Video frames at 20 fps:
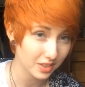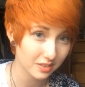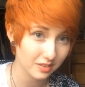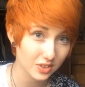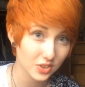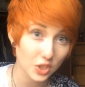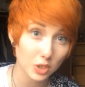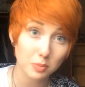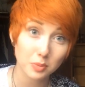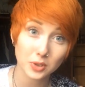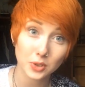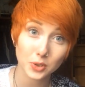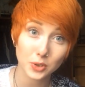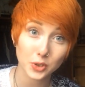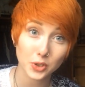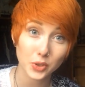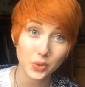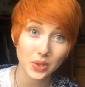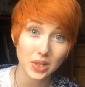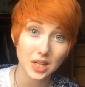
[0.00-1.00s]
Soap and
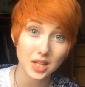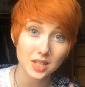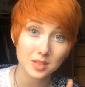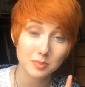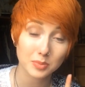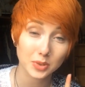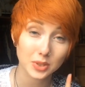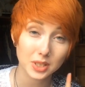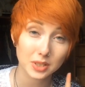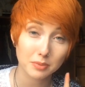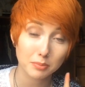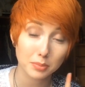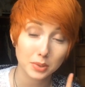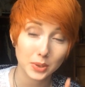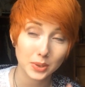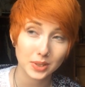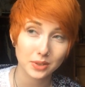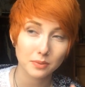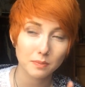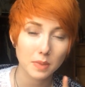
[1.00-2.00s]
Glory is pretty
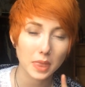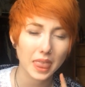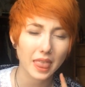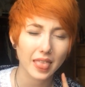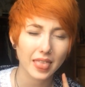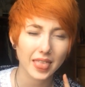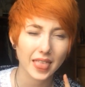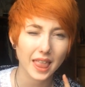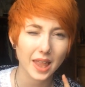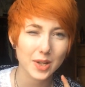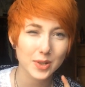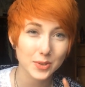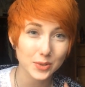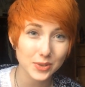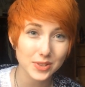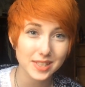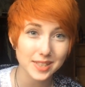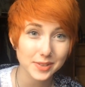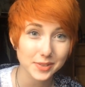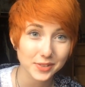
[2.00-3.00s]
beauty
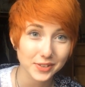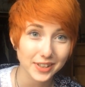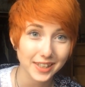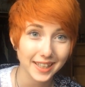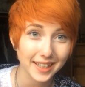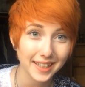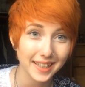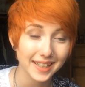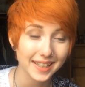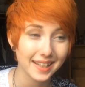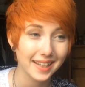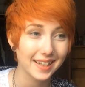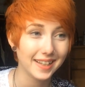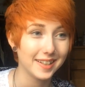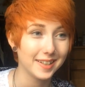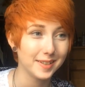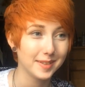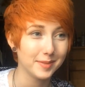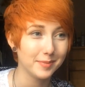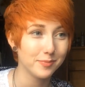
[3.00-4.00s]
cruelty free.
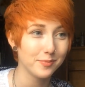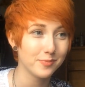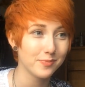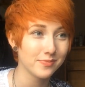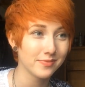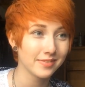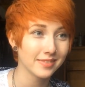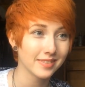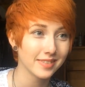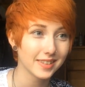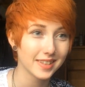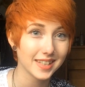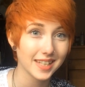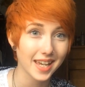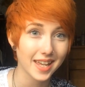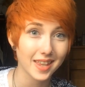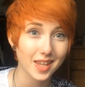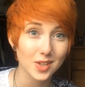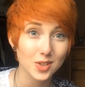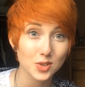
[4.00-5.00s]

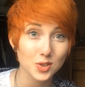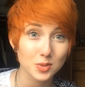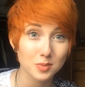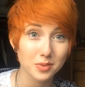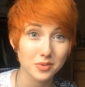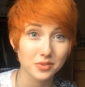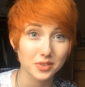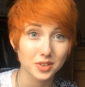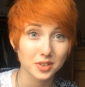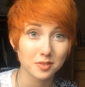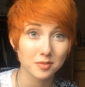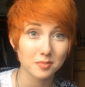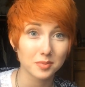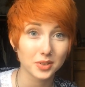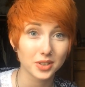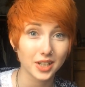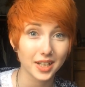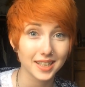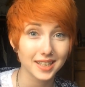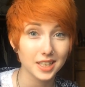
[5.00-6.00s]
Yeah, there's some of them,
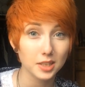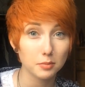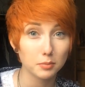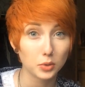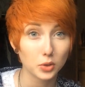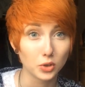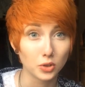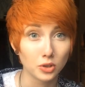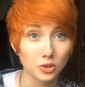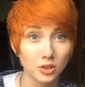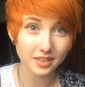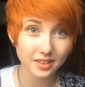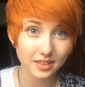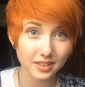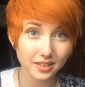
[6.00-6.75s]
but I need more.